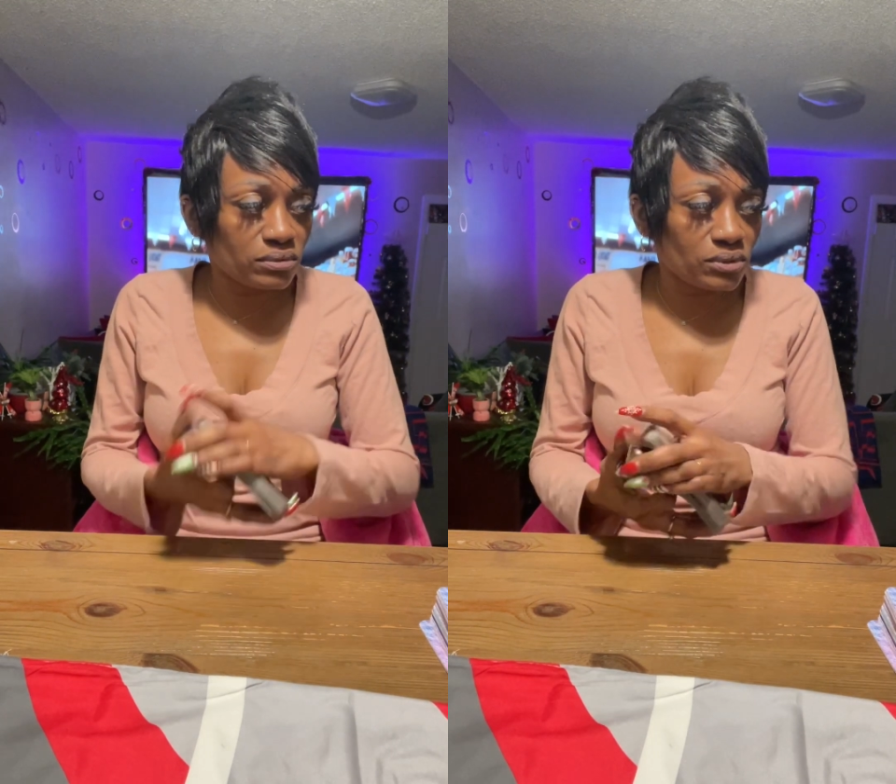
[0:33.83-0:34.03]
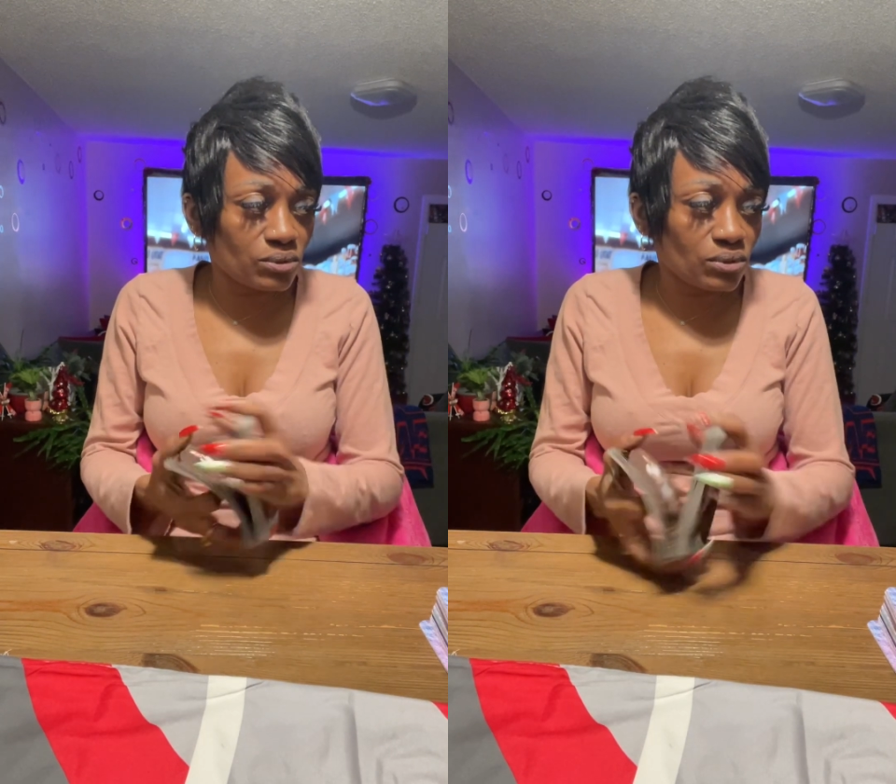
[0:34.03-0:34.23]

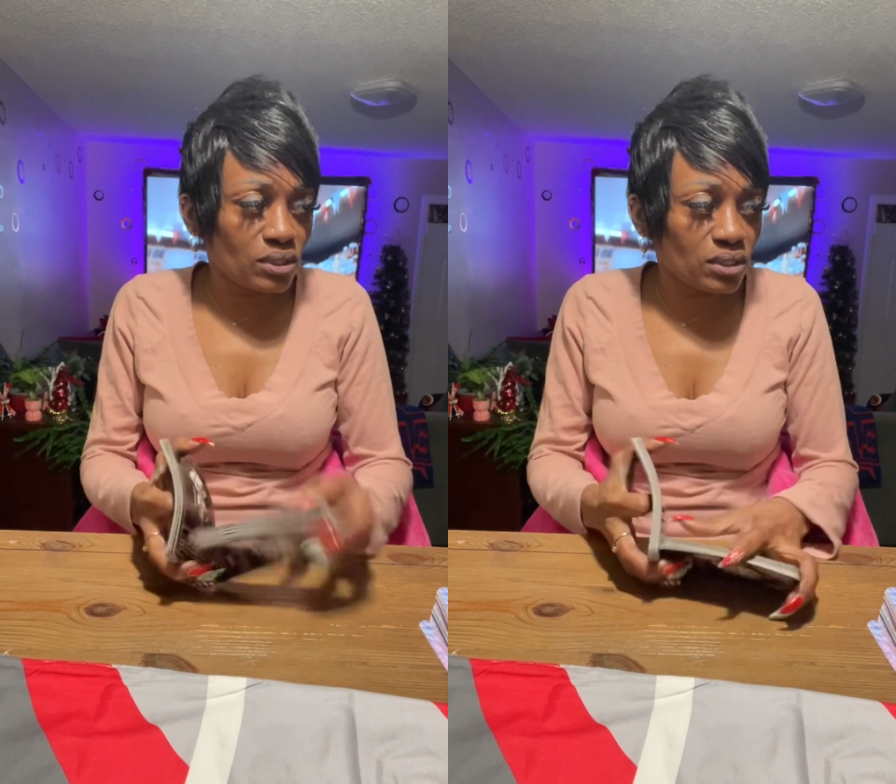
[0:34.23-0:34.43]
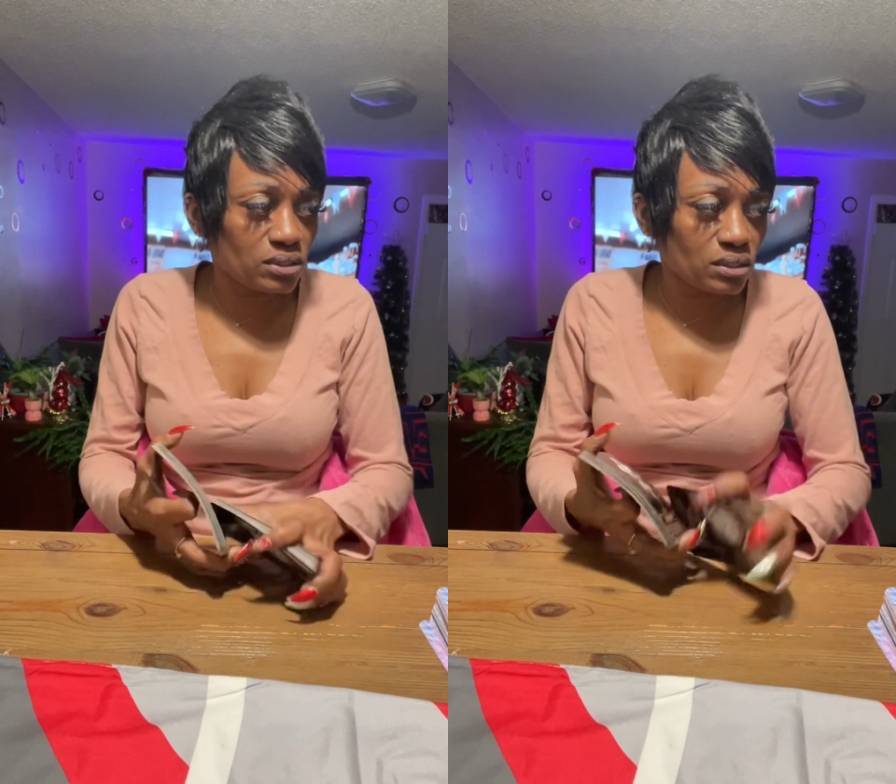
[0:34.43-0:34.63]

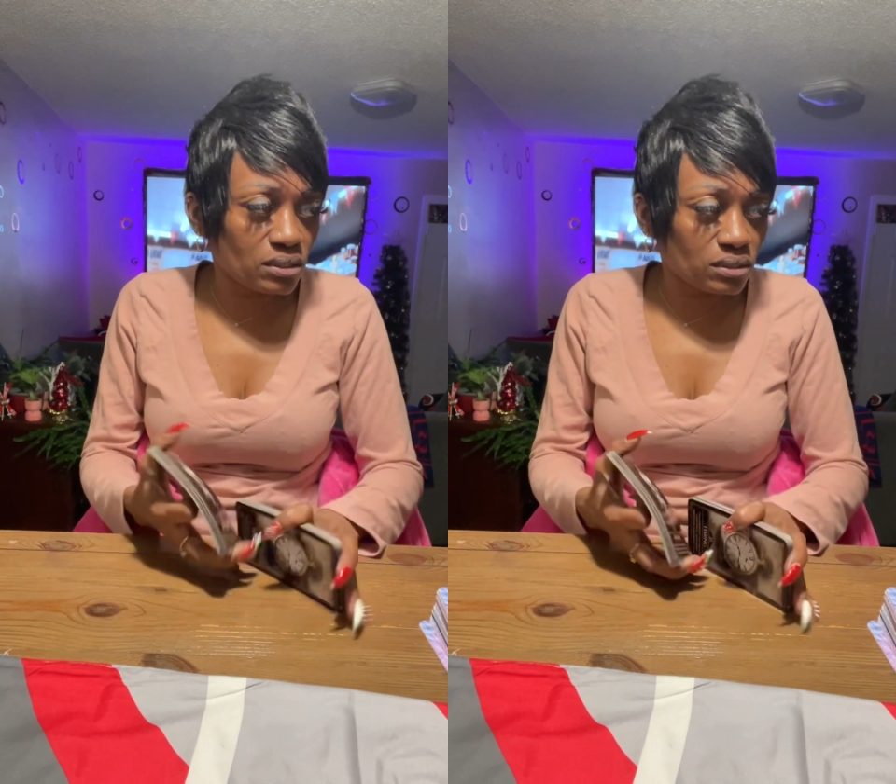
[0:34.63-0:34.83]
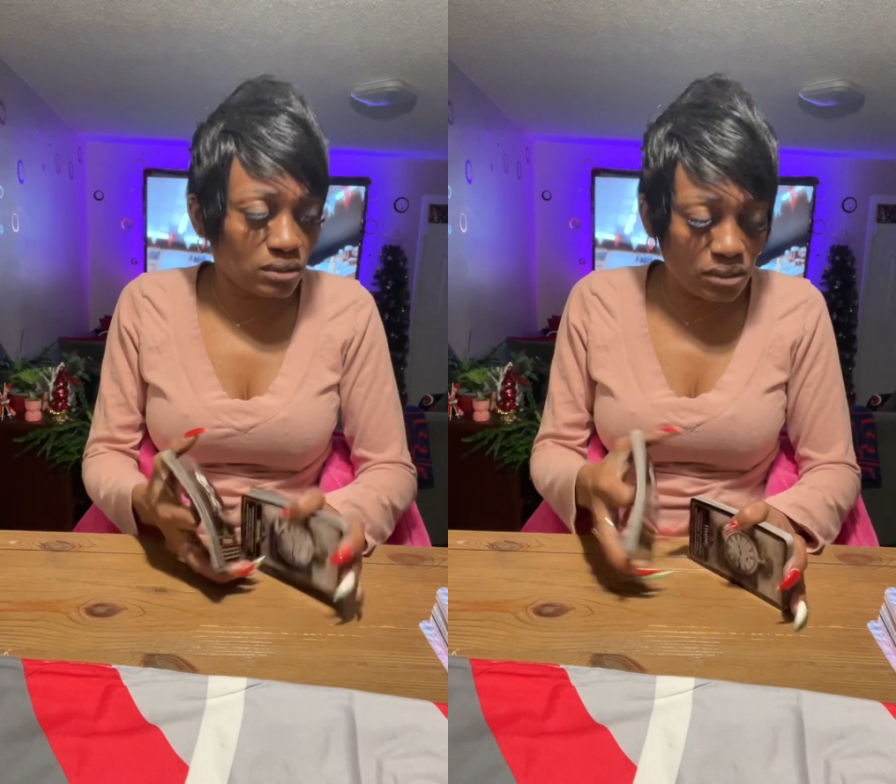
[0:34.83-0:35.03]
zodiac sign
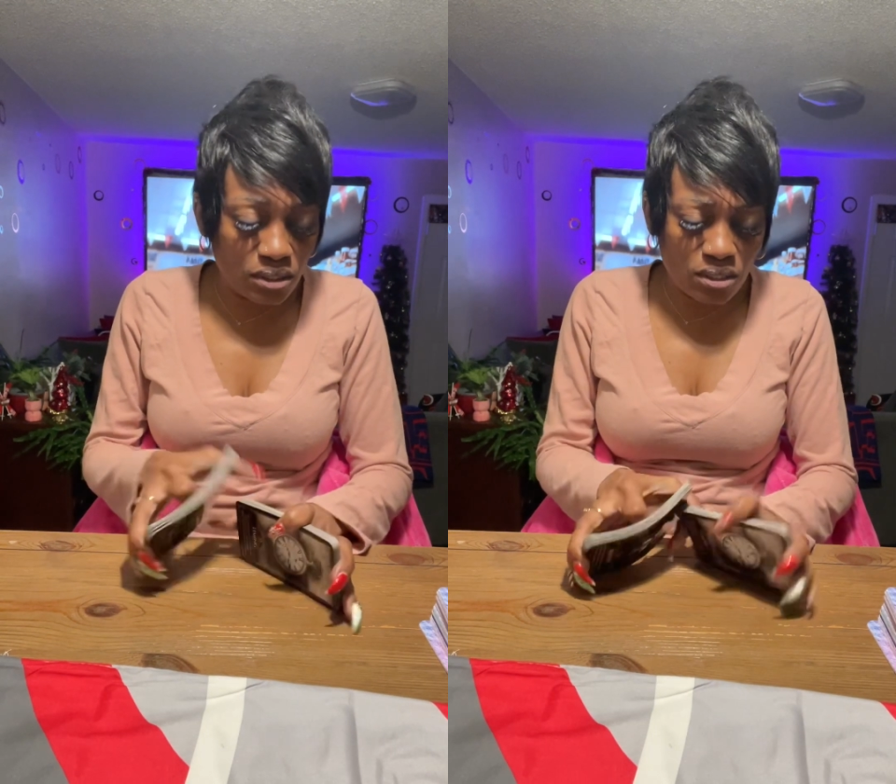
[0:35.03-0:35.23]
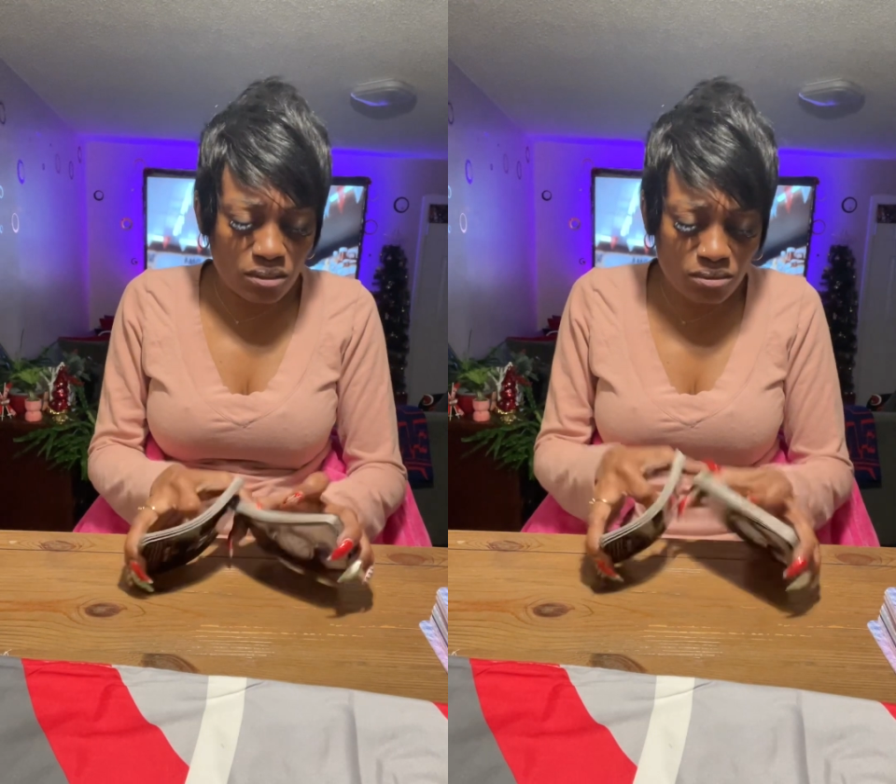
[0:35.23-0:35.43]
of Leo,